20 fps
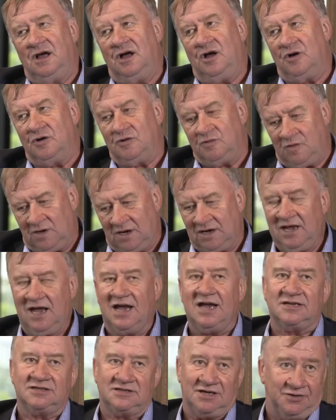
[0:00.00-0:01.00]
Oh well,
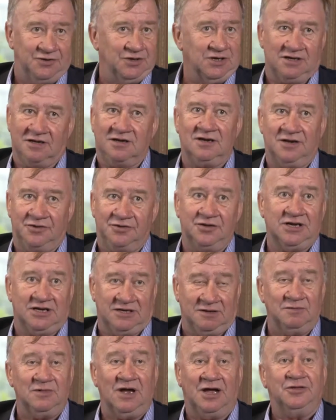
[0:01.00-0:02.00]
yes. I think
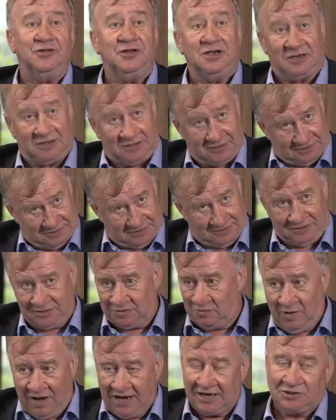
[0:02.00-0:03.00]

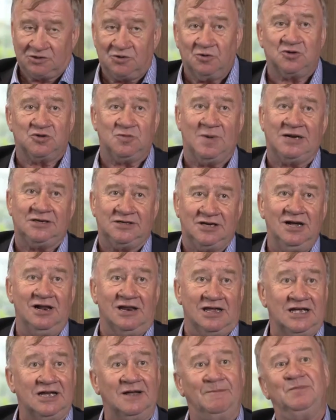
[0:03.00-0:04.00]
in the way I talked about
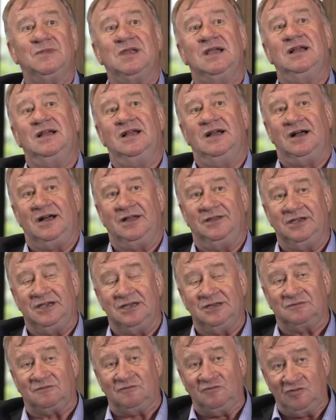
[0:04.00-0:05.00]
earlier, I
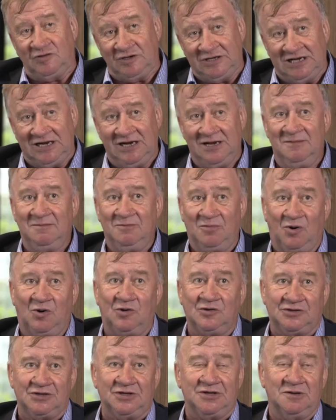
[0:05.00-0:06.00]
think it's really
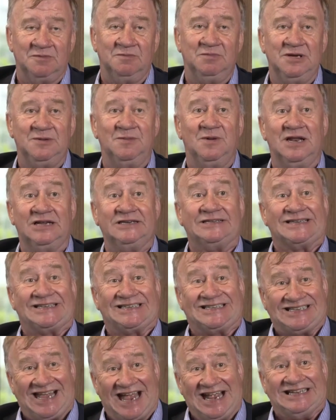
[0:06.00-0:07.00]
important that people
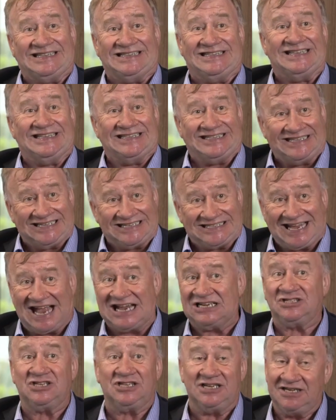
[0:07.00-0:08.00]
understand that this
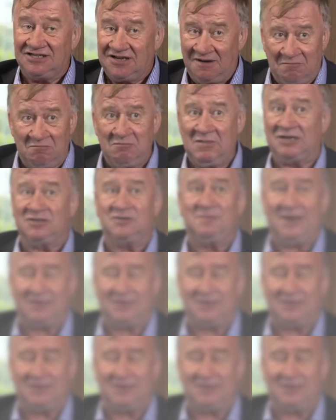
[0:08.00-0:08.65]
actually is a much